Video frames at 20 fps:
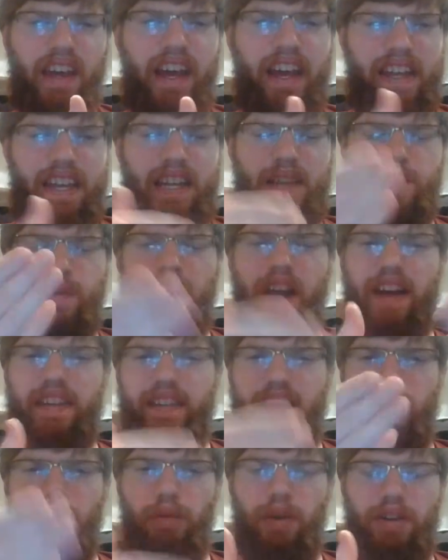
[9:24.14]
And these were
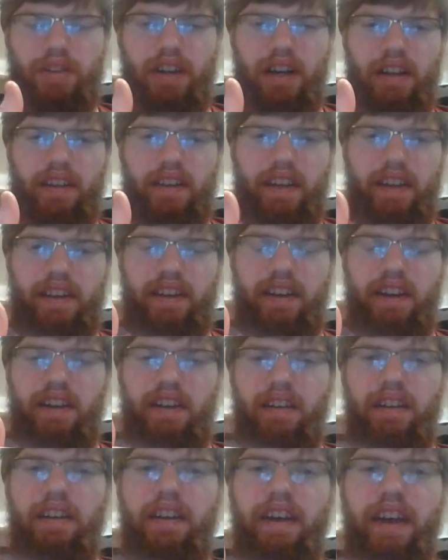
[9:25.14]
guys that worked on, like,
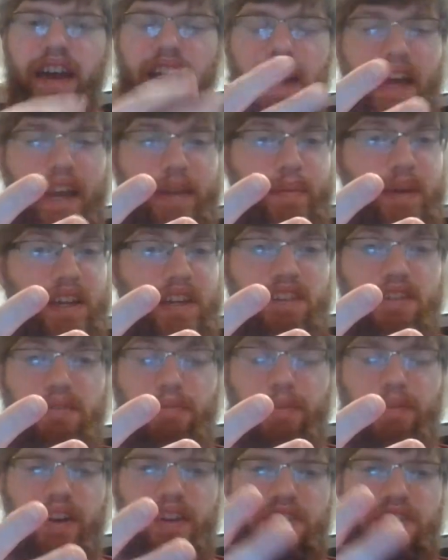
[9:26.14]
animated
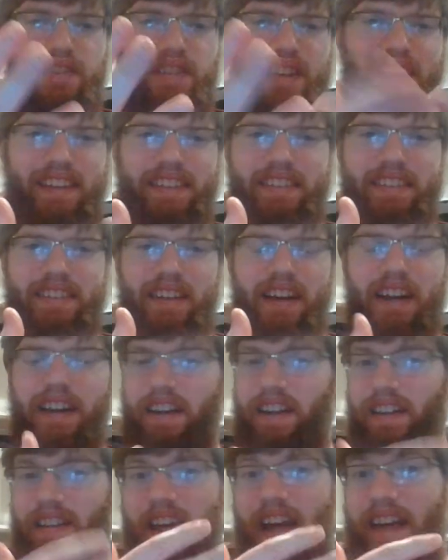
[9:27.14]
supervisors on, like,
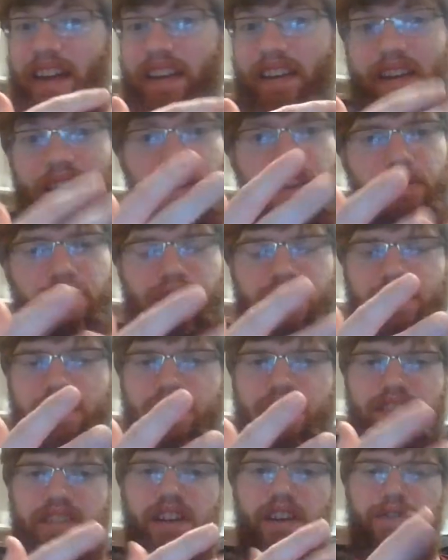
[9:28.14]
on Aladdin and other
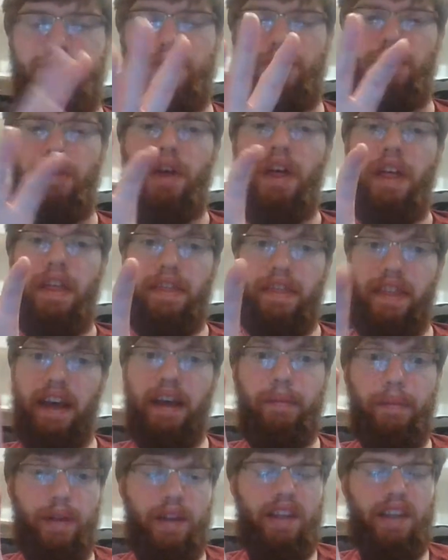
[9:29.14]
Disney stuff, so
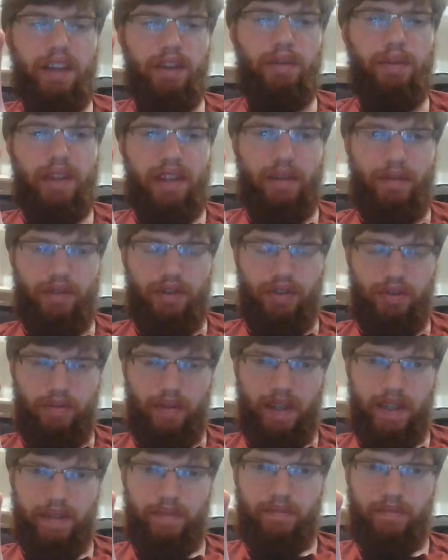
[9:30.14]
they really knew what they were
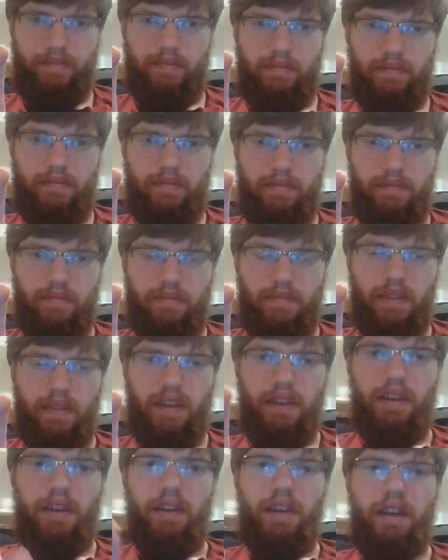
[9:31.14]
doing.
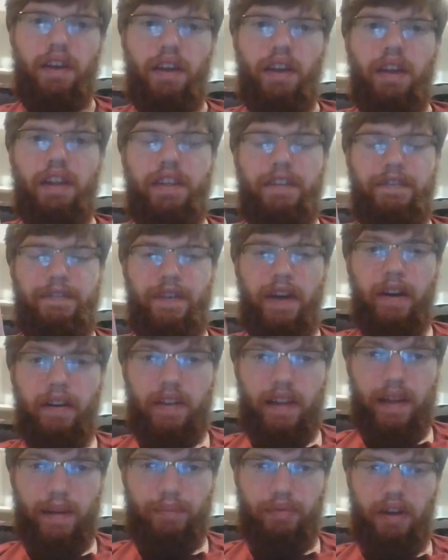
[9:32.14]
The
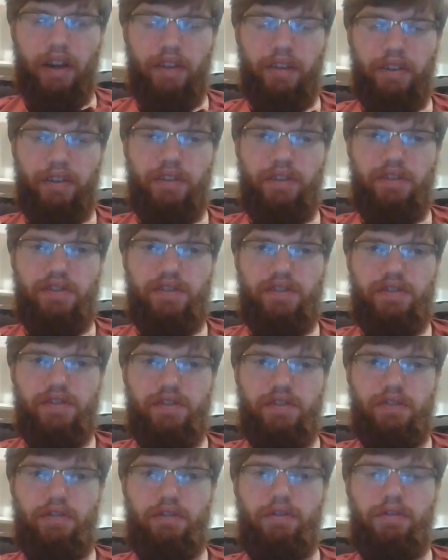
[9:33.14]
Farrelly
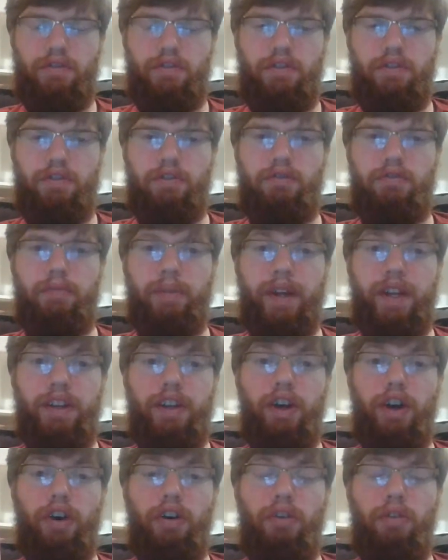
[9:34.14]
brothers, who we
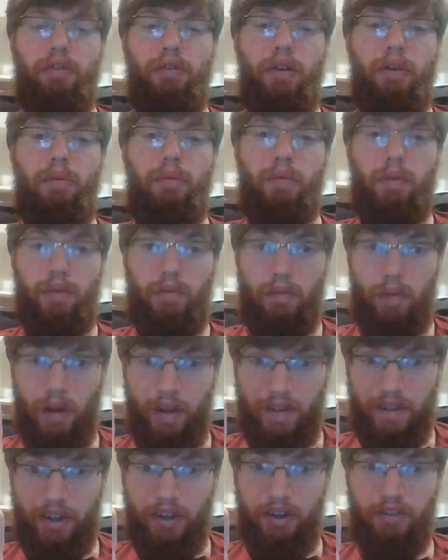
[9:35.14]
know were
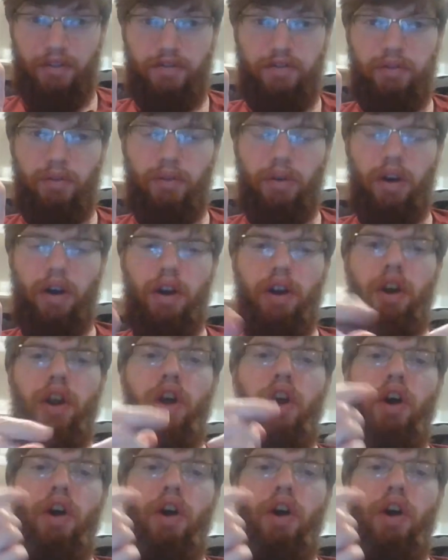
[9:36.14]
well known for